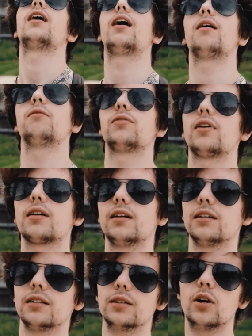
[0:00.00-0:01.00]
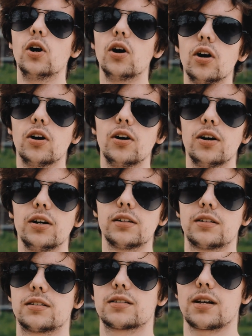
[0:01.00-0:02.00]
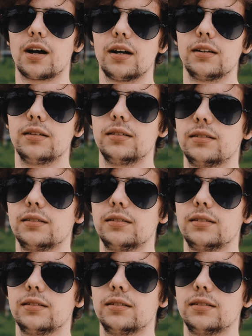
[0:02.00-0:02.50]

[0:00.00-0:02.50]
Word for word: I'm fucking good, no, son.